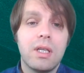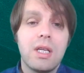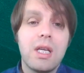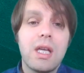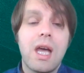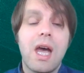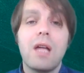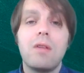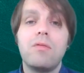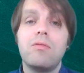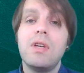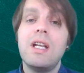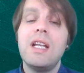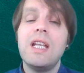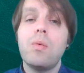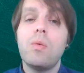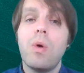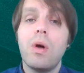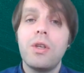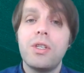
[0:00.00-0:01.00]
I really
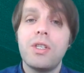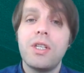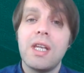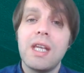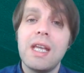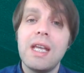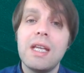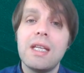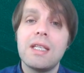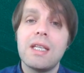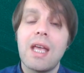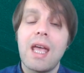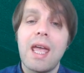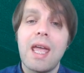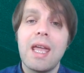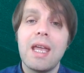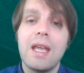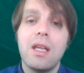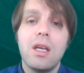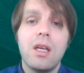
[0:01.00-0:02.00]
want to eat
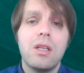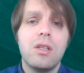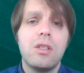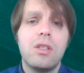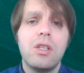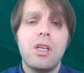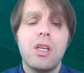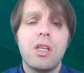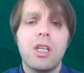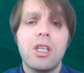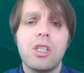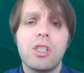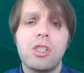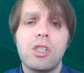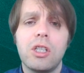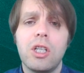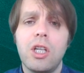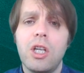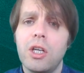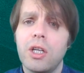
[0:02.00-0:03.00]
a
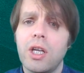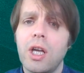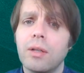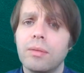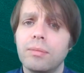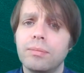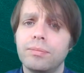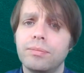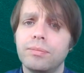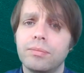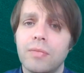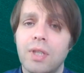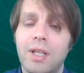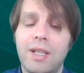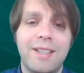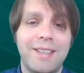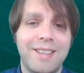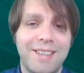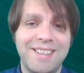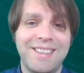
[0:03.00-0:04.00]
Durgaslurger.
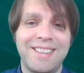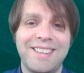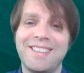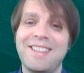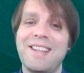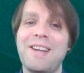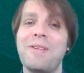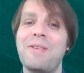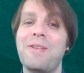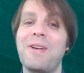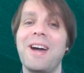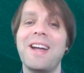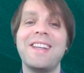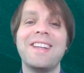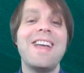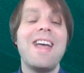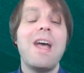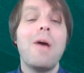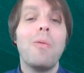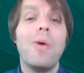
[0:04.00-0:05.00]

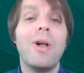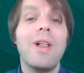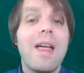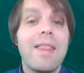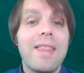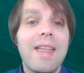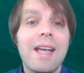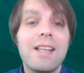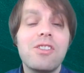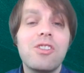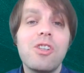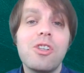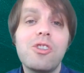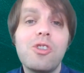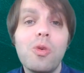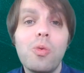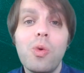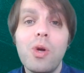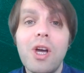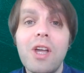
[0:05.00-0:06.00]
Right? Well, that's just
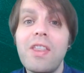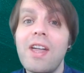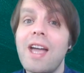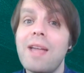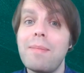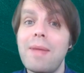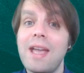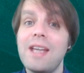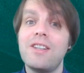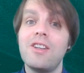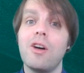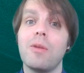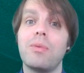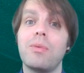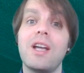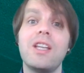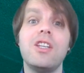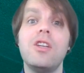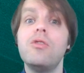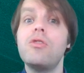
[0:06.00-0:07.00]
a word that I made up,
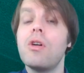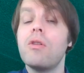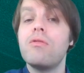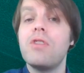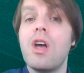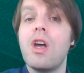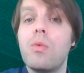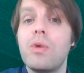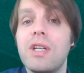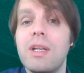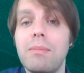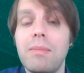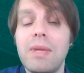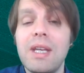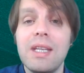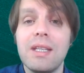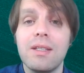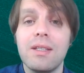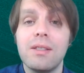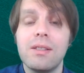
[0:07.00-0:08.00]
right? You don't know what it
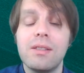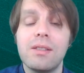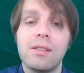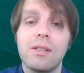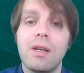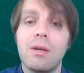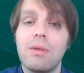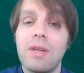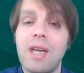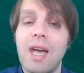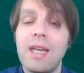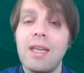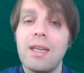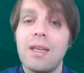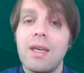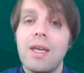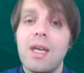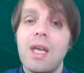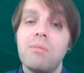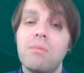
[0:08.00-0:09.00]
means, okay?
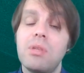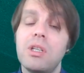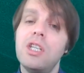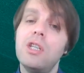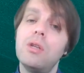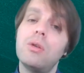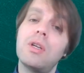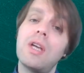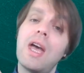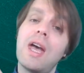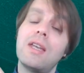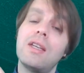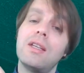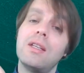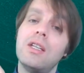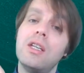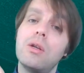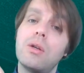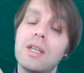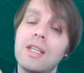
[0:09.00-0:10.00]
But you
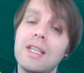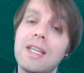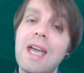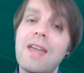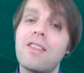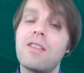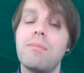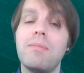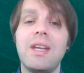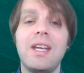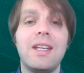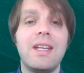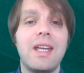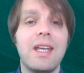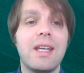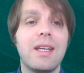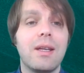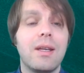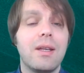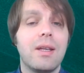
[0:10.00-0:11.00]
can get the
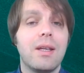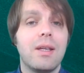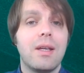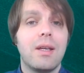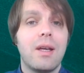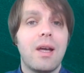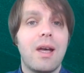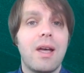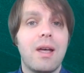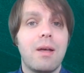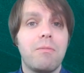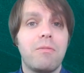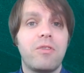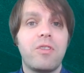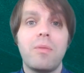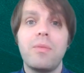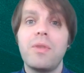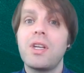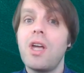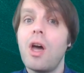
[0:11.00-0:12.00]
meaning
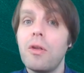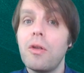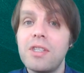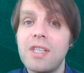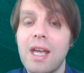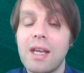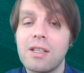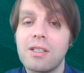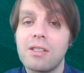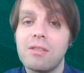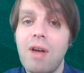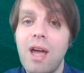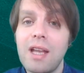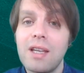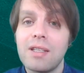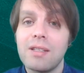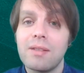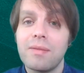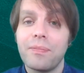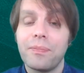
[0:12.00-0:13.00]
from the context,
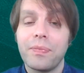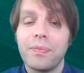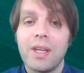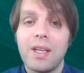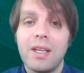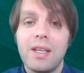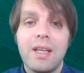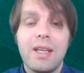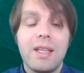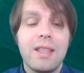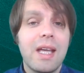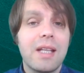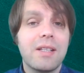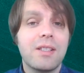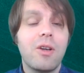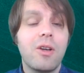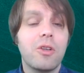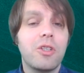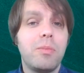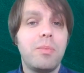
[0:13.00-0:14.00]
right? That's
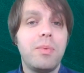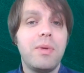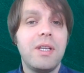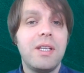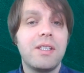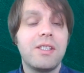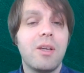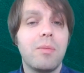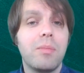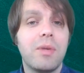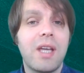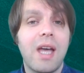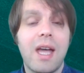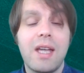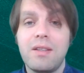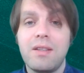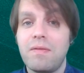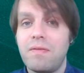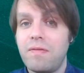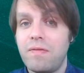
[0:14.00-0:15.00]
got to be some
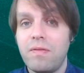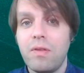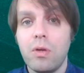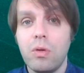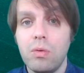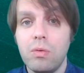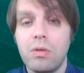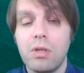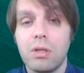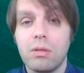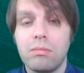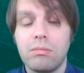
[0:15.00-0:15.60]
kind of food.